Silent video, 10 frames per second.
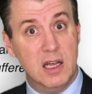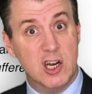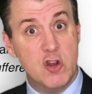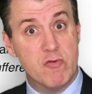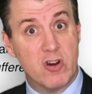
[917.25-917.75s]

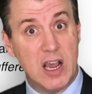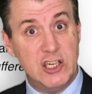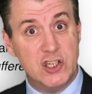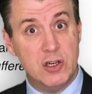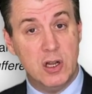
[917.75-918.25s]

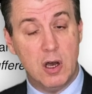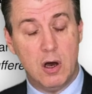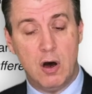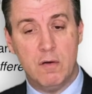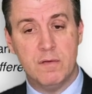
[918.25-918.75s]
lubrication
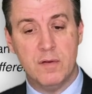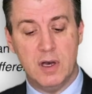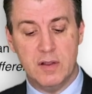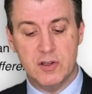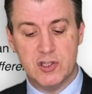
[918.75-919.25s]
of
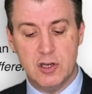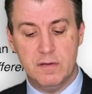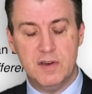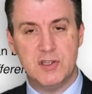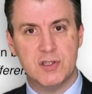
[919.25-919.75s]
the
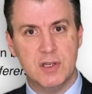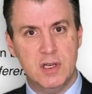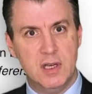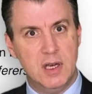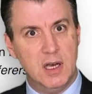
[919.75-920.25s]
surface,
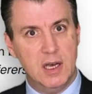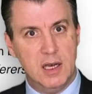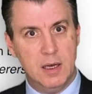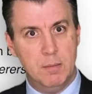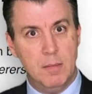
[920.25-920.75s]

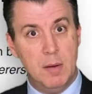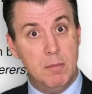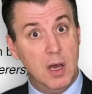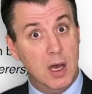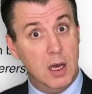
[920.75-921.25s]

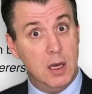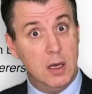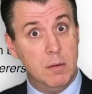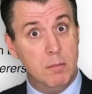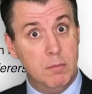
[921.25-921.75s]

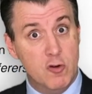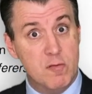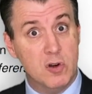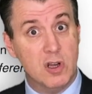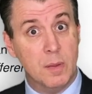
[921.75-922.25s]

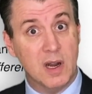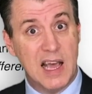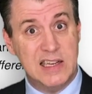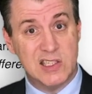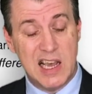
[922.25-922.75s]
movement and the
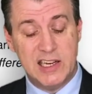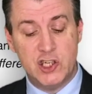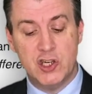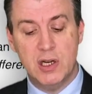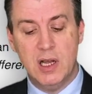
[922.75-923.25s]
lens
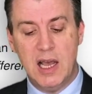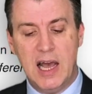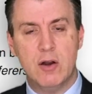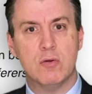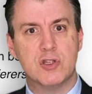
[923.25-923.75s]
edge,
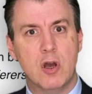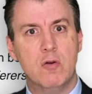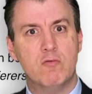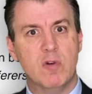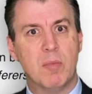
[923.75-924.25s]
and also
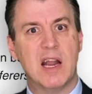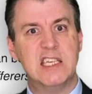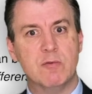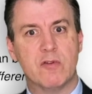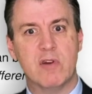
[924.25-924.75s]

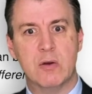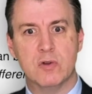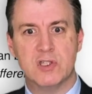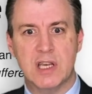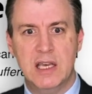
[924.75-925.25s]
replacement
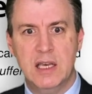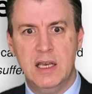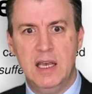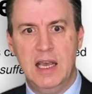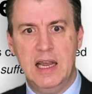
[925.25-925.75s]
frequency
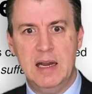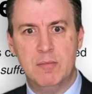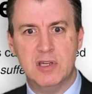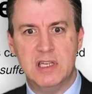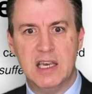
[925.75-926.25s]

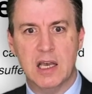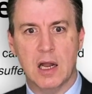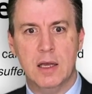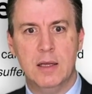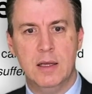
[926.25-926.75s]
in
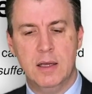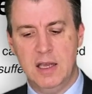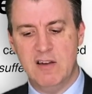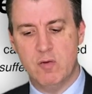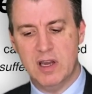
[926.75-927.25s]
particular.
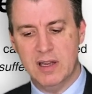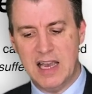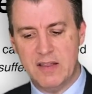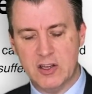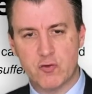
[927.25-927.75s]
If we can
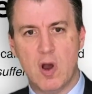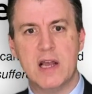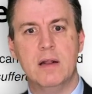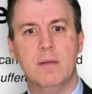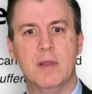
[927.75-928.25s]
get this
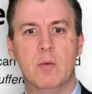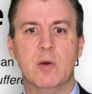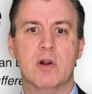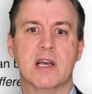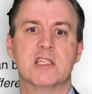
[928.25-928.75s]
right, then we
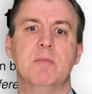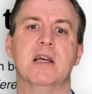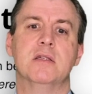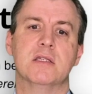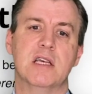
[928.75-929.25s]
would
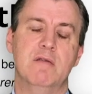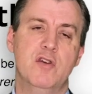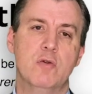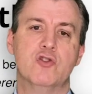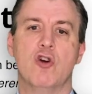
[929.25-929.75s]
expect to see
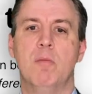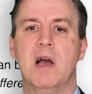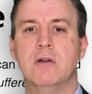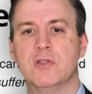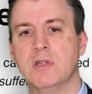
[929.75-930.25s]
fewer
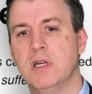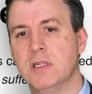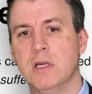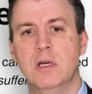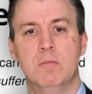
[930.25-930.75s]
dropouts
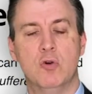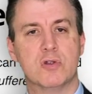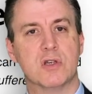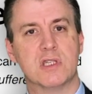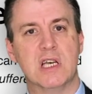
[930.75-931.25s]
and more
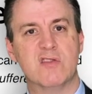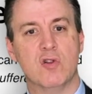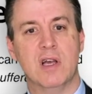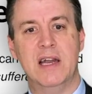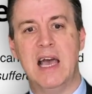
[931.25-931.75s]

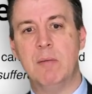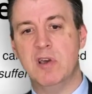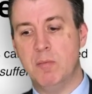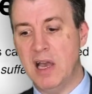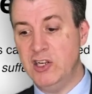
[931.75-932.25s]
successful and
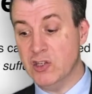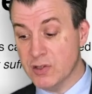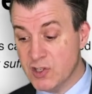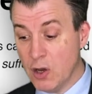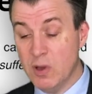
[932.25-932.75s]
happier
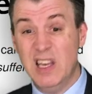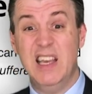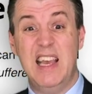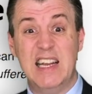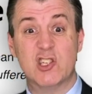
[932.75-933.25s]
patients. So
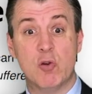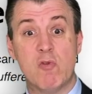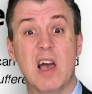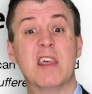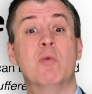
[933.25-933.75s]
in
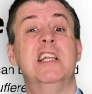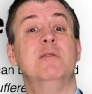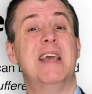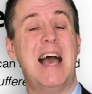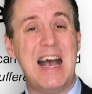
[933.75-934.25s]
summary, I think we need
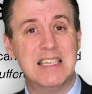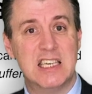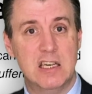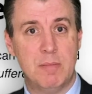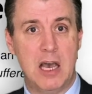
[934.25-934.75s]
to be
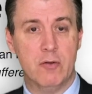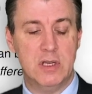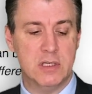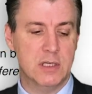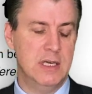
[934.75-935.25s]
asking about
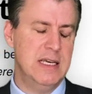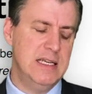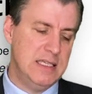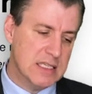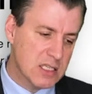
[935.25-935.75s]
this,
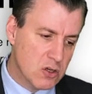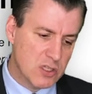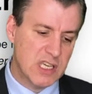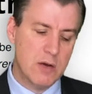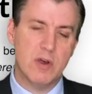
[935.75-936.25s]

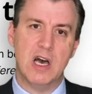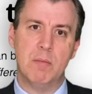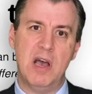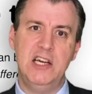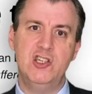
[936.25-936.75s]
discussing it with
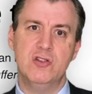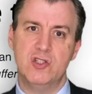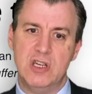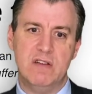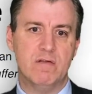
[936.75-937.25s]
our
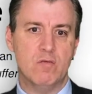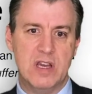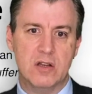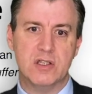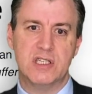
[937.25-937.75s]
patients, and if
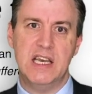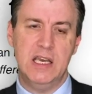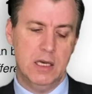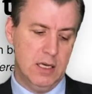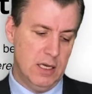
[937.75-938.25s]
we can see